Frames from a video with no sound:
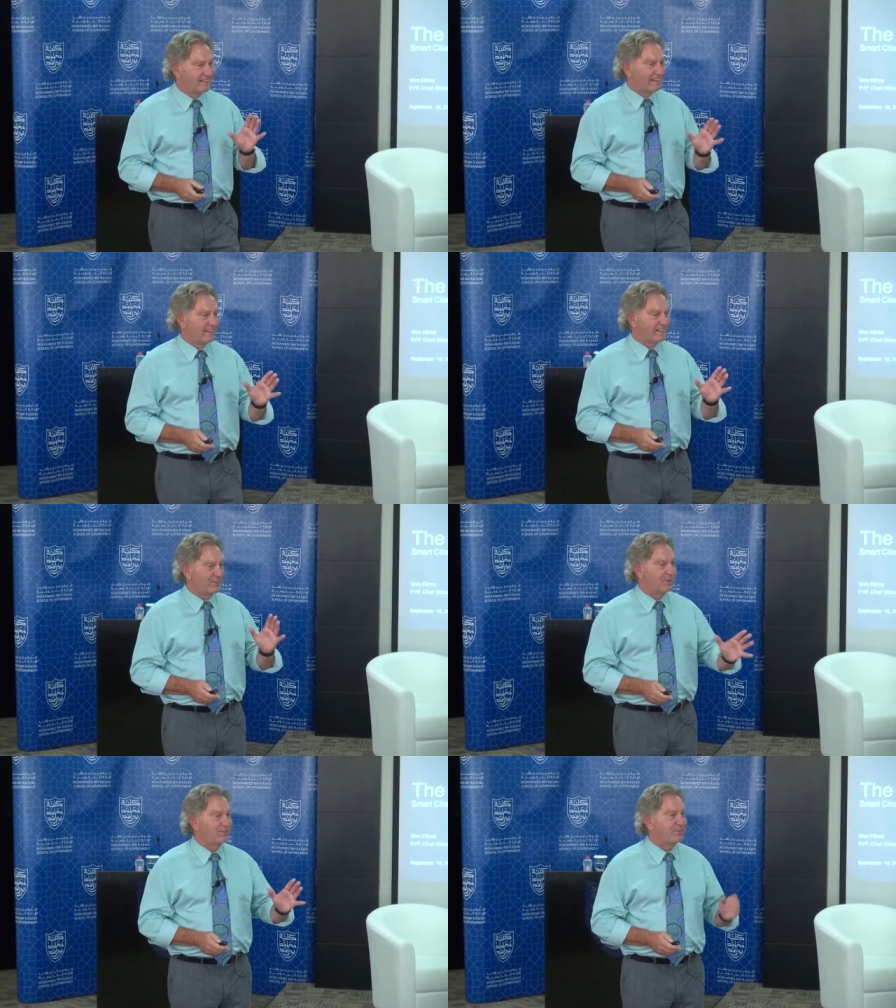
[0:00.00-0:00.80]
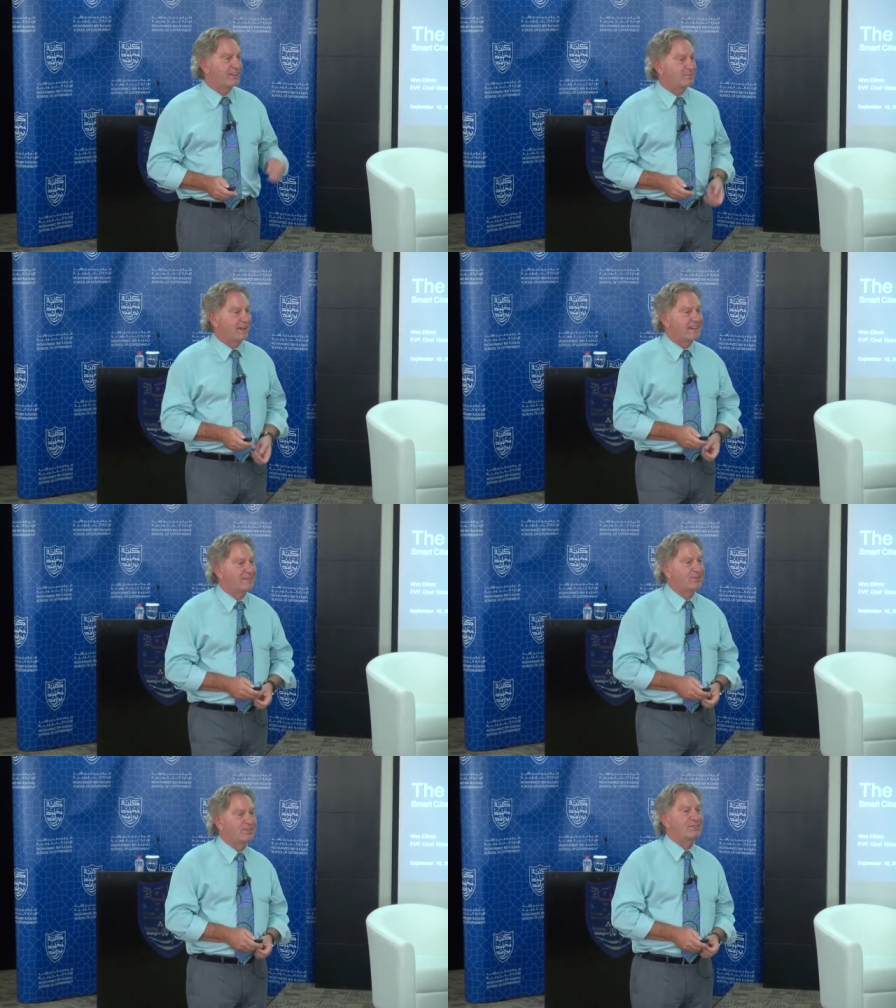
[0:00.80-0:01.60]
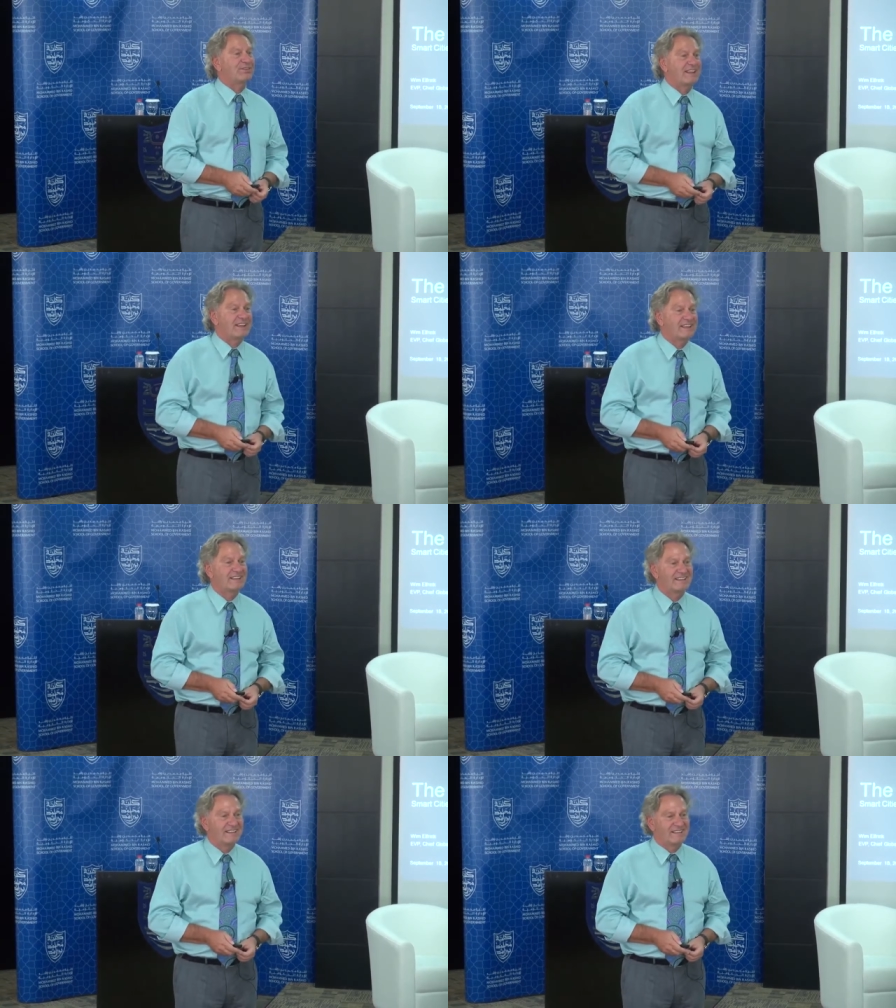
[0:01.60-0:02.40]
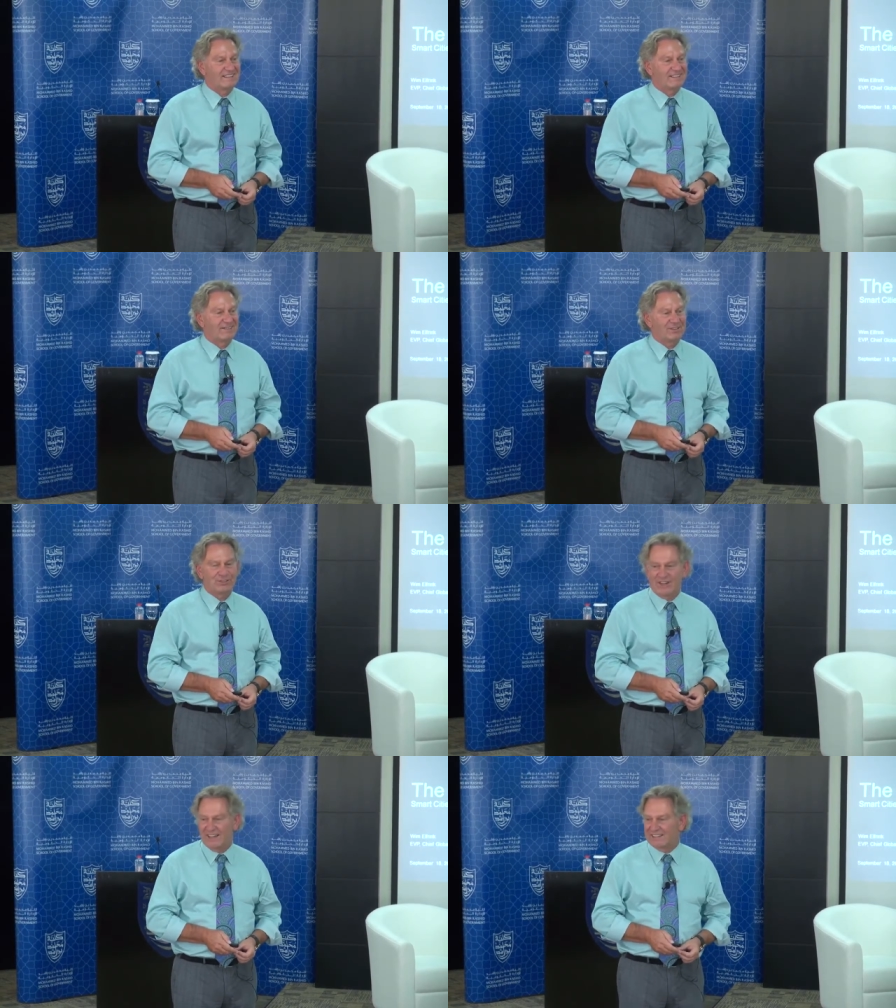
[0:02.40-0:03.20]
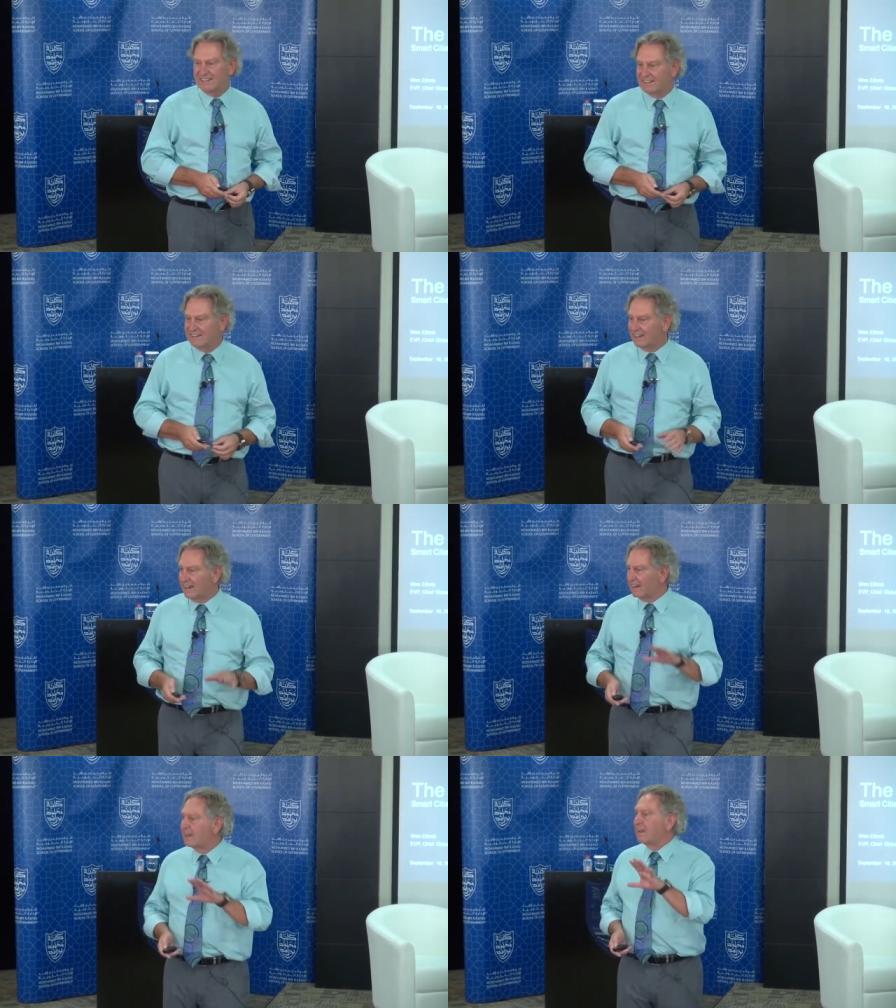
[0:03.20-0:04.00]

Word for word: and give me feedback what you think, uh, what you liked and didn't like.